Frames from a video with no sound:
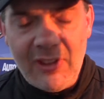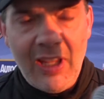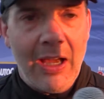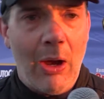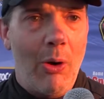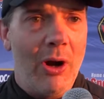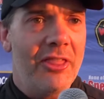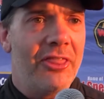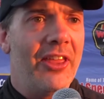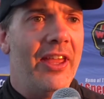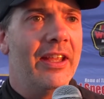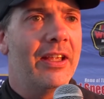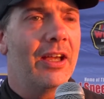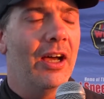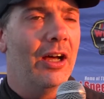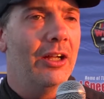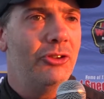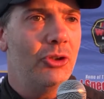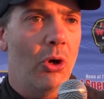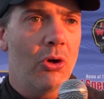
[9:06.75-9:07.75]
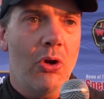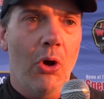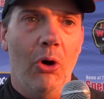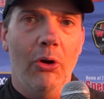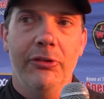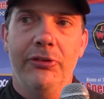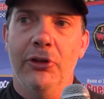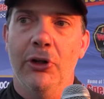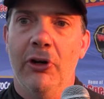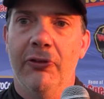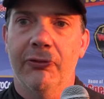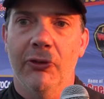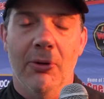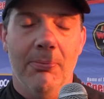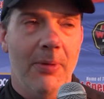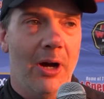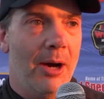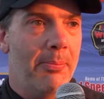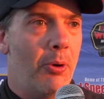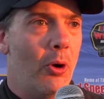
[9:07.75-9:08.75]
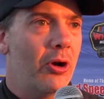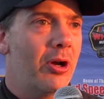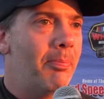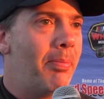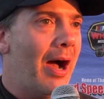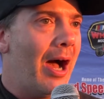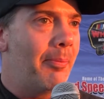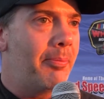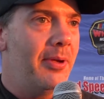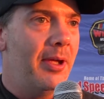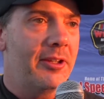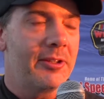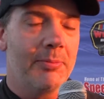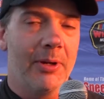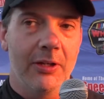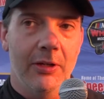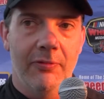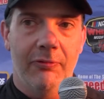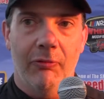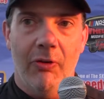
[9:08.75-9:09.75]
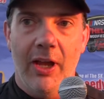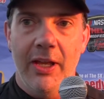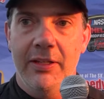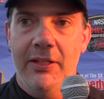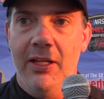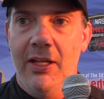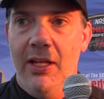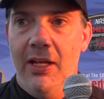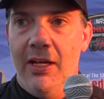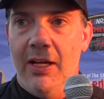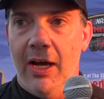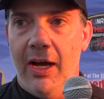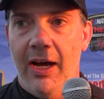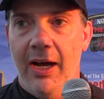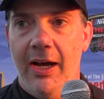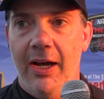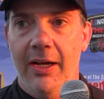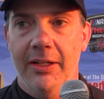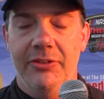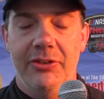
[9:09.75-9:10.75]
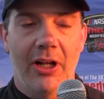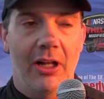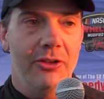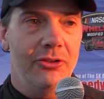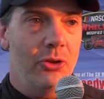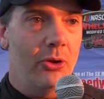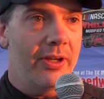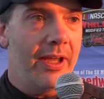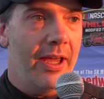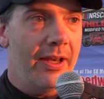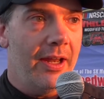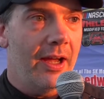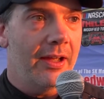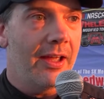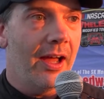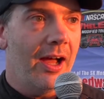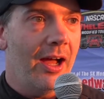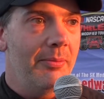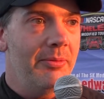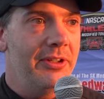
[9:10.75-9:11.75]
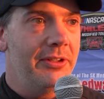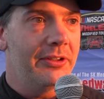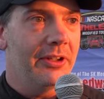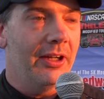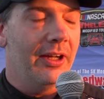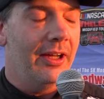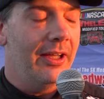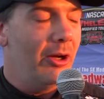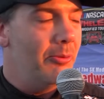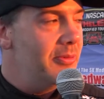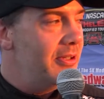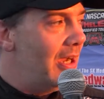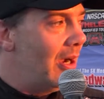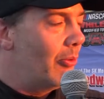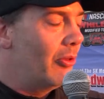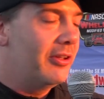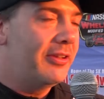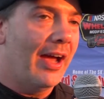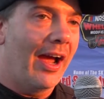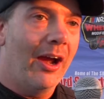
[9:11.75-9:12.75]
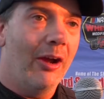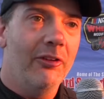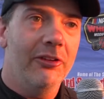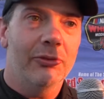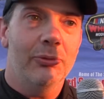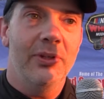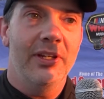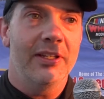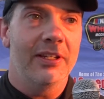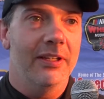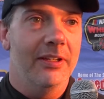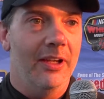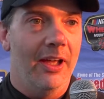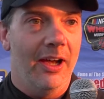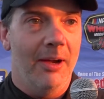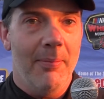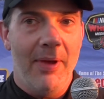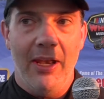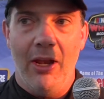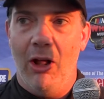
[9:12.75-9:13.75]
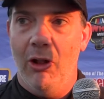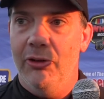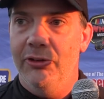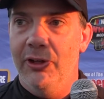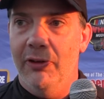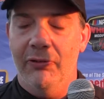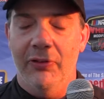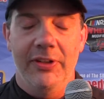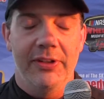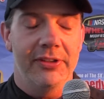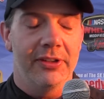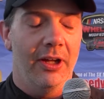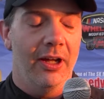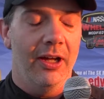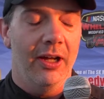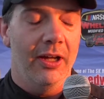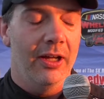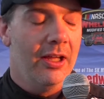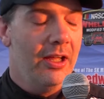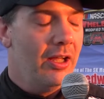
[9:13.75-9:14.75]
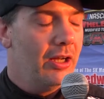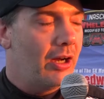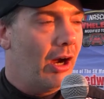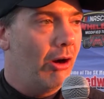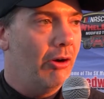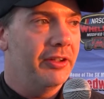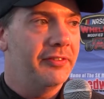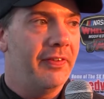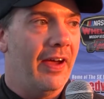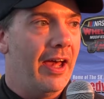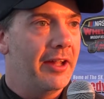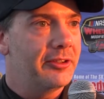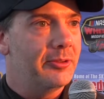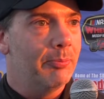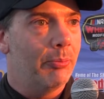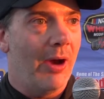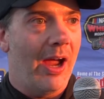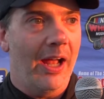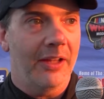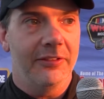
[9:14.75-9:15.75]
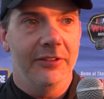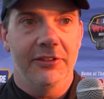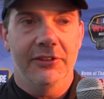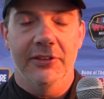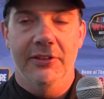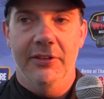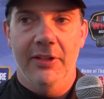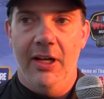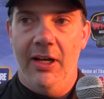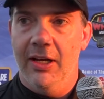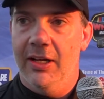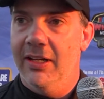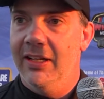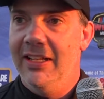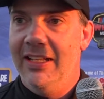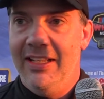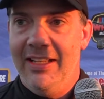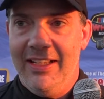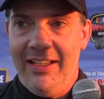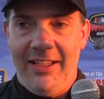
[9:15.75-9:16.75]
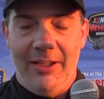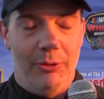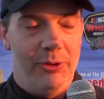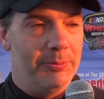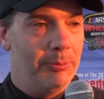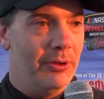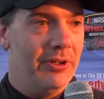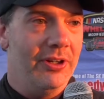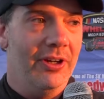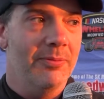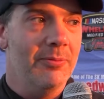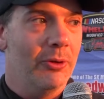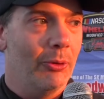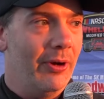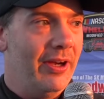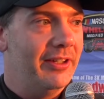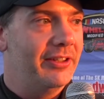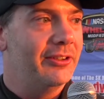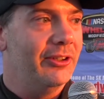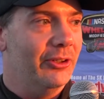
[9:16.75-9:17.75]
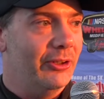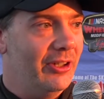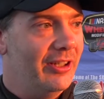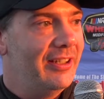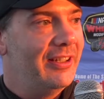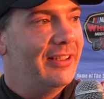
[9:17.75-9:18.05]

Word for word: I want to thank uh, Joe Cozio from uh, Polka Pop Hits, my good friend. Uh, JollyJoeK.com. He's uh, helped me out with the tire this week and uh, made all the difference. Uh, car was fast in practice, and it was pretty good in the race too.